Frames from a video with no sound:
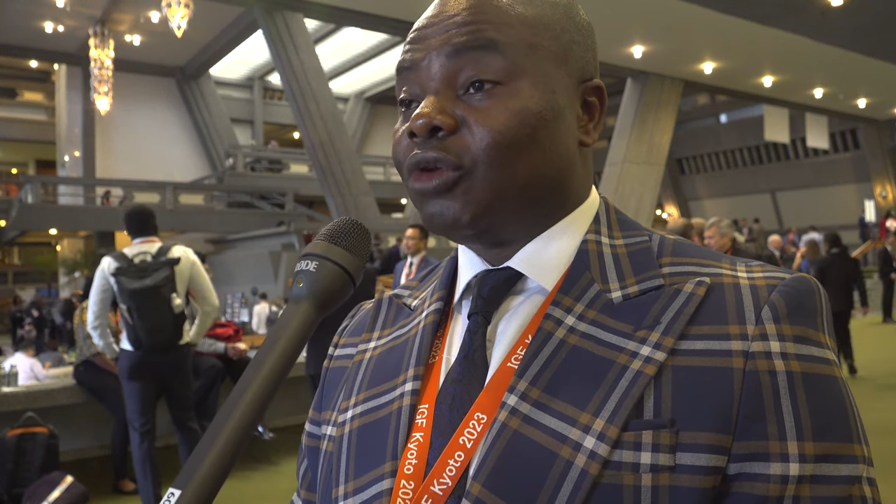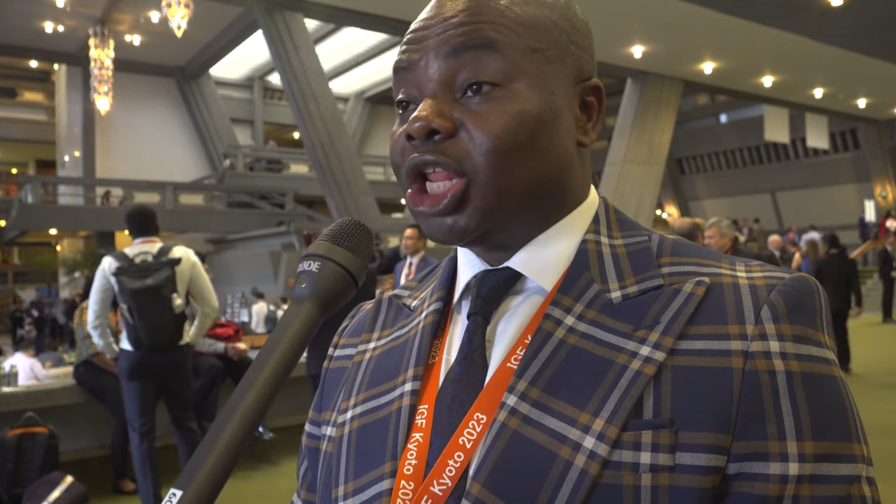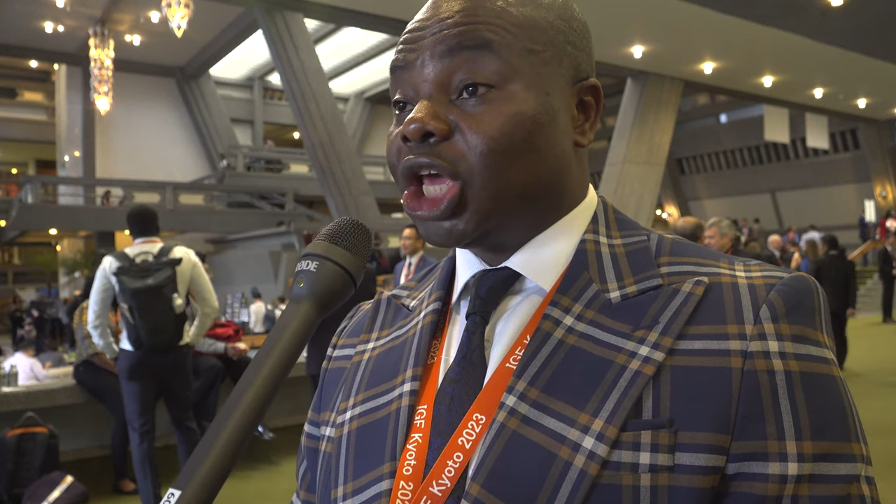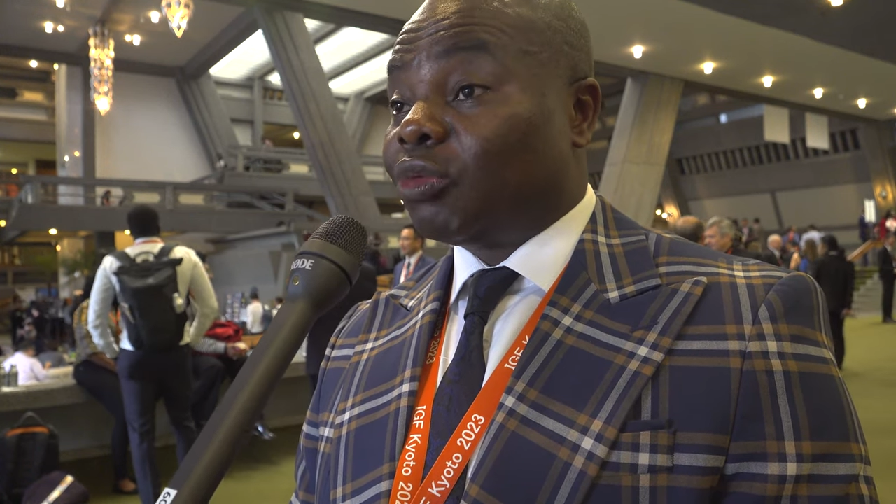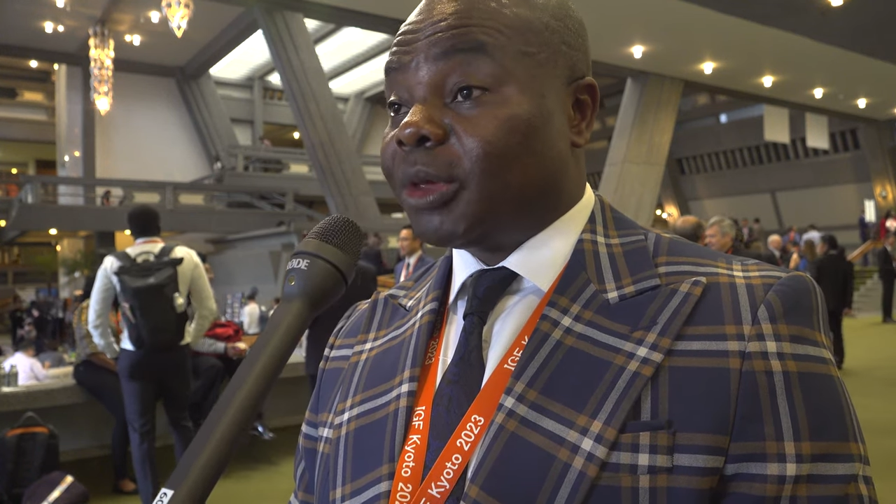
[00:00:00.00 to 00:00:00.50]

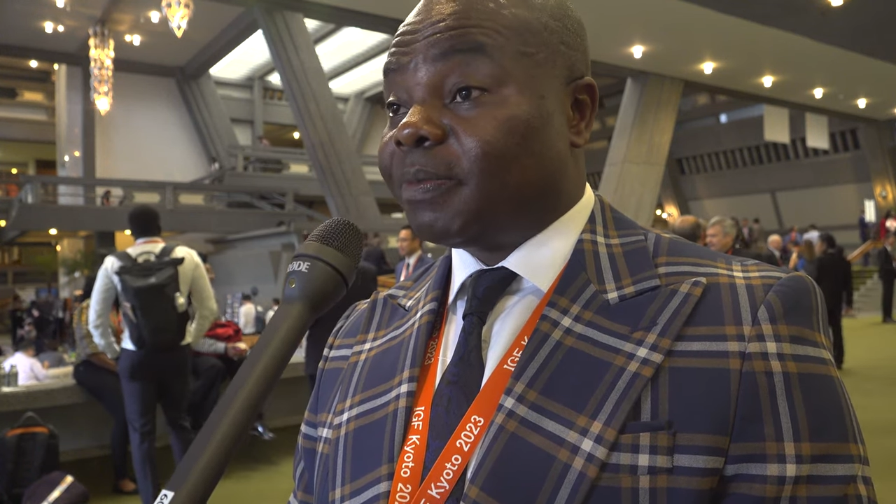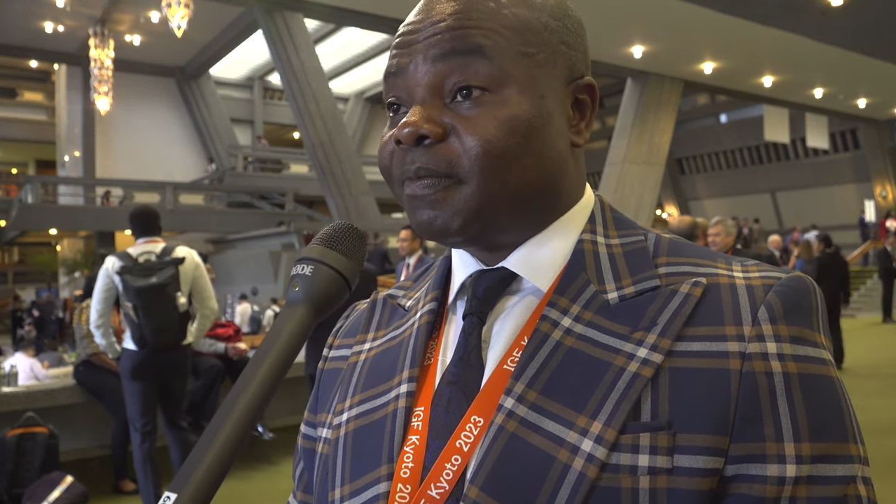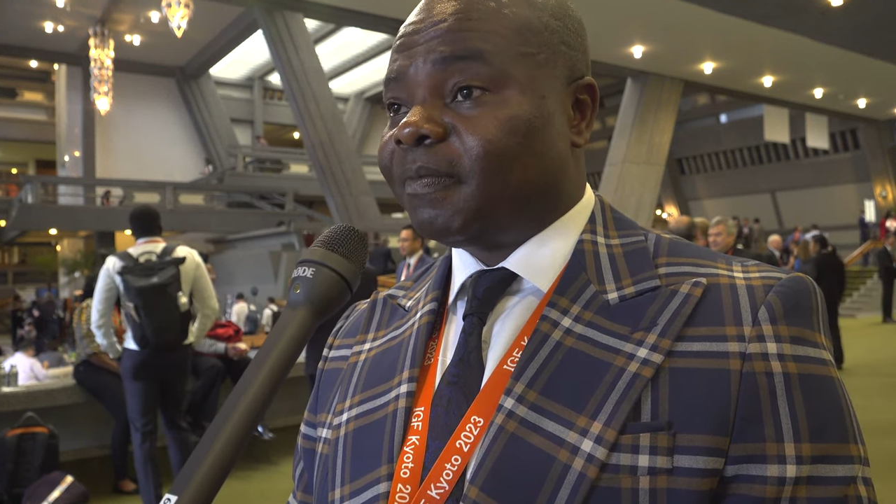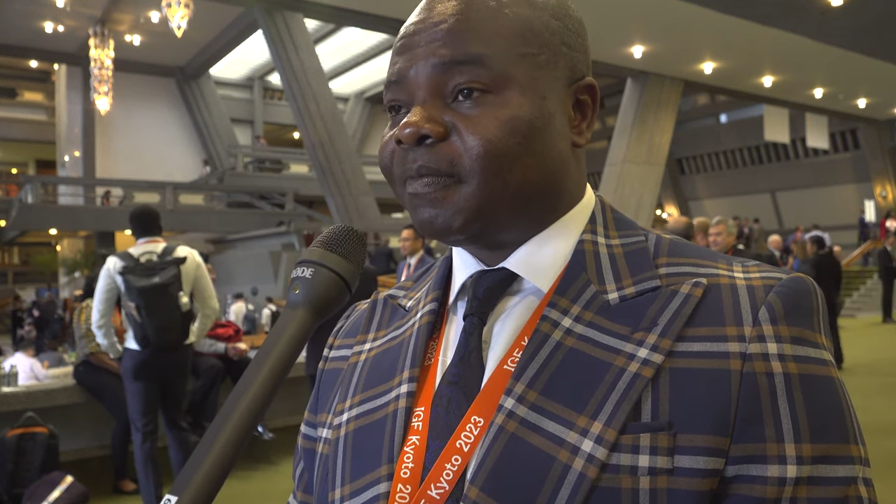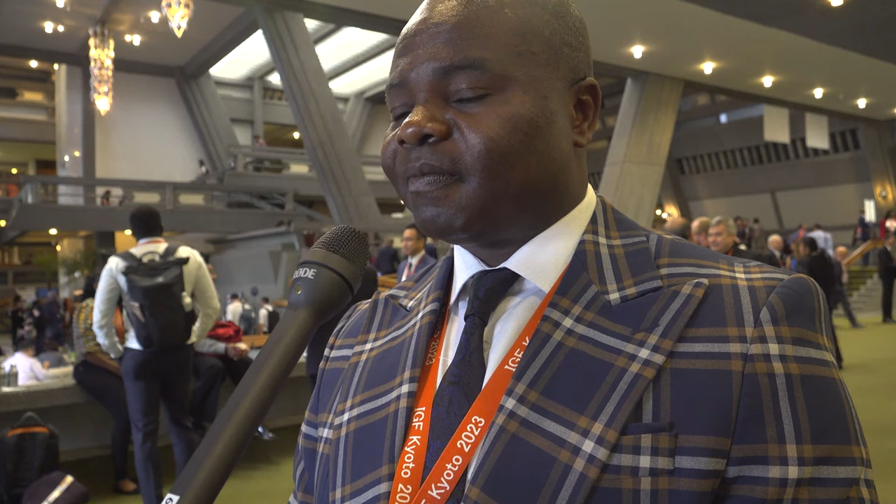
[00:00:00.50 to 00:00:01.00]
fully
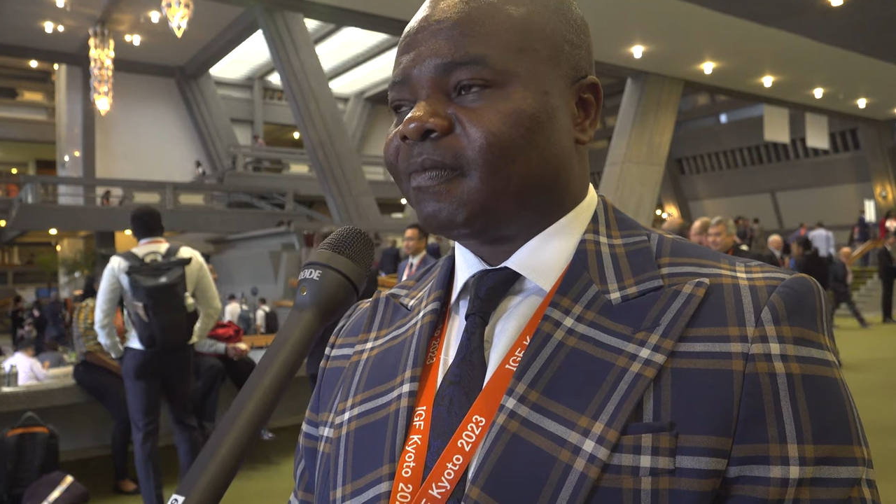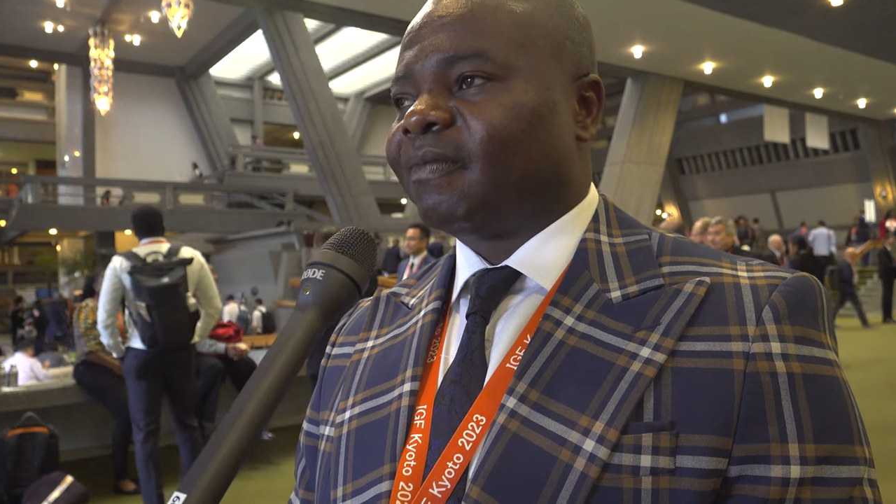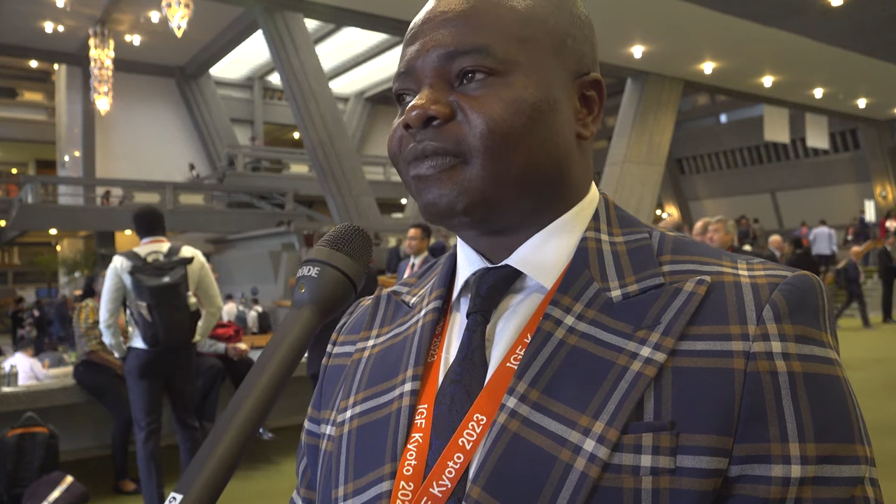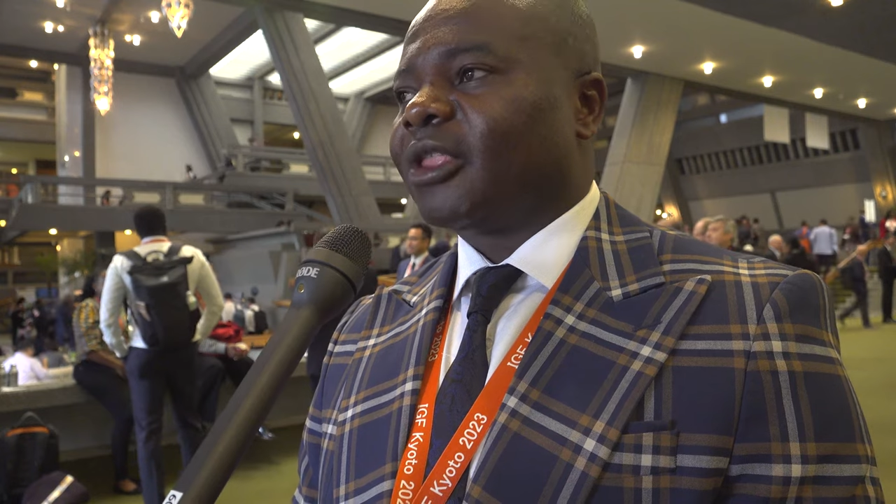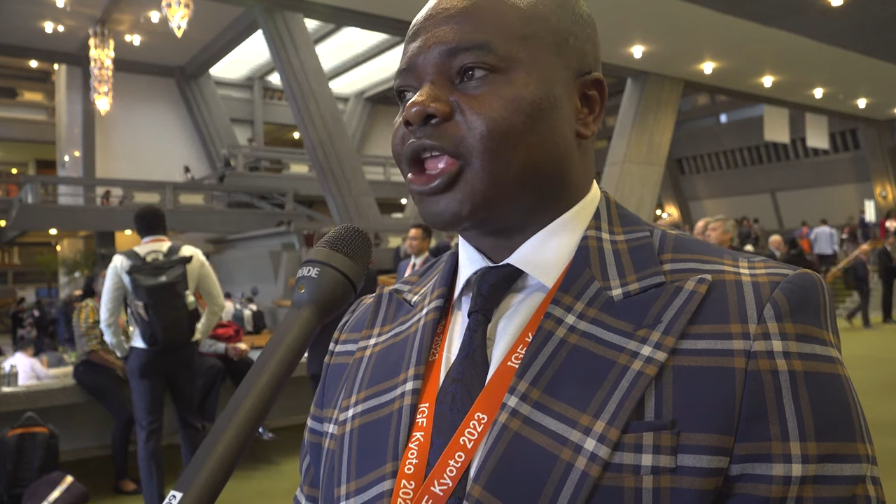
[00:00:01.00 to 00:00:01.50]
equipped
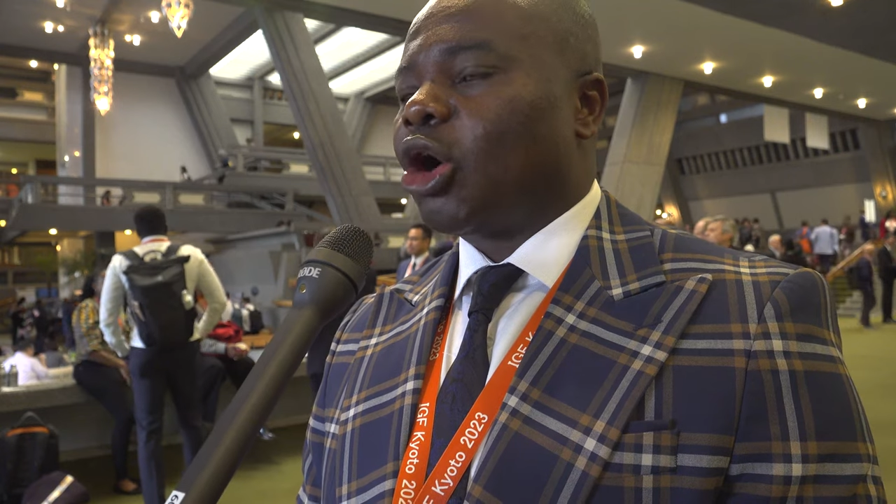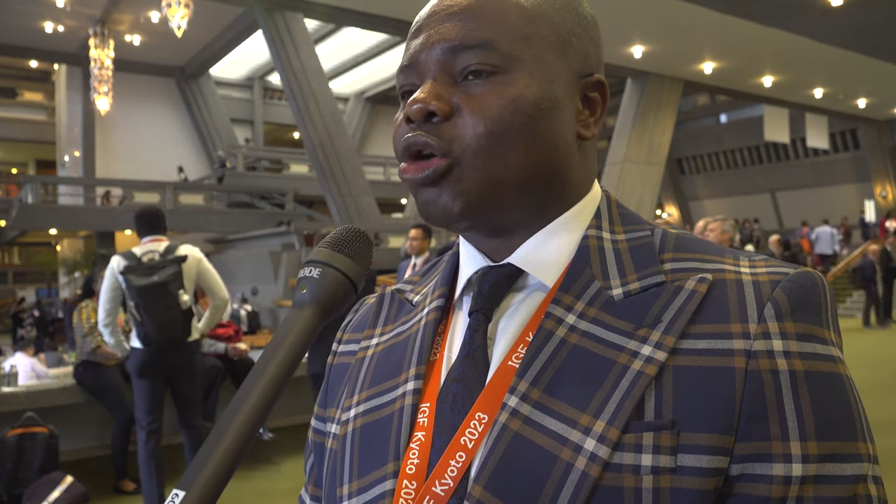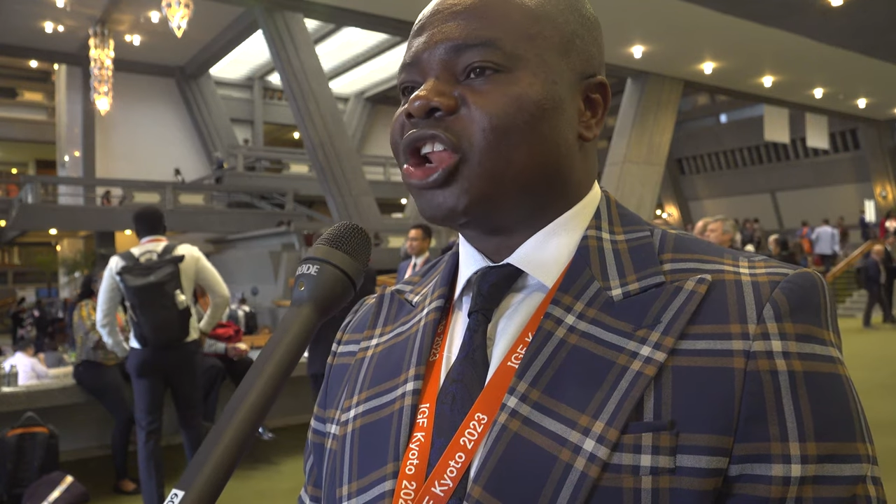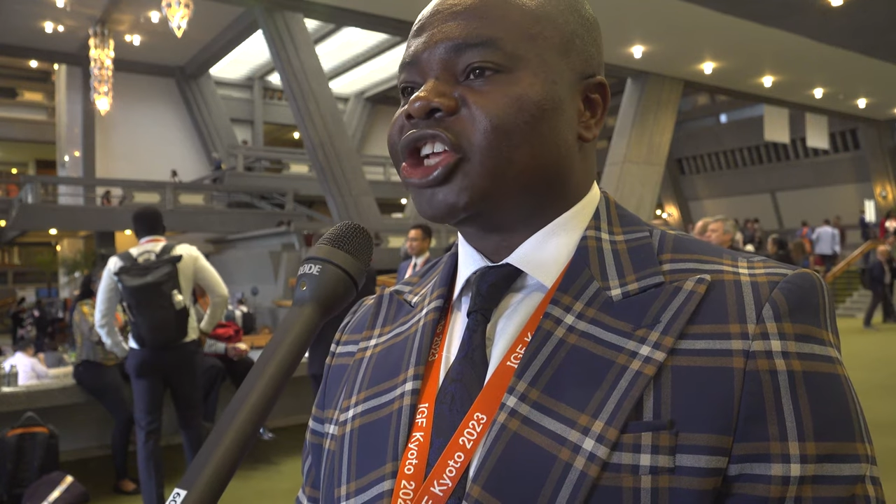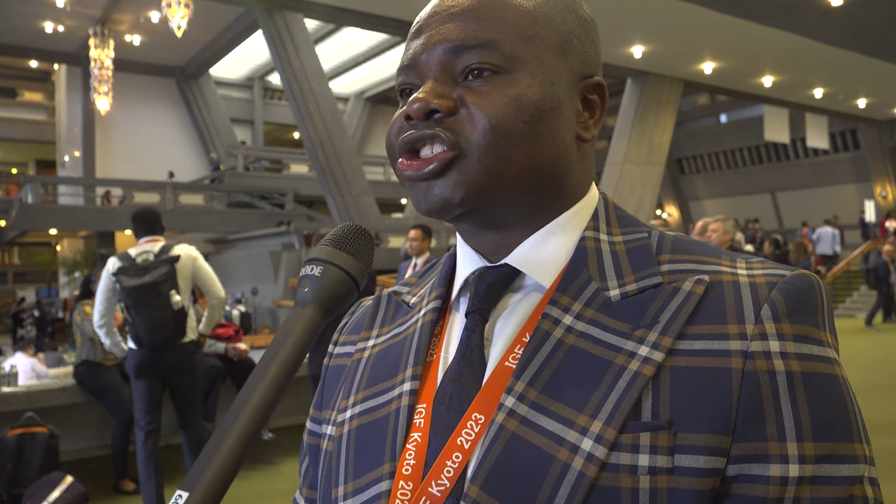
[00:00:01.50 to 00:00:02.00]
on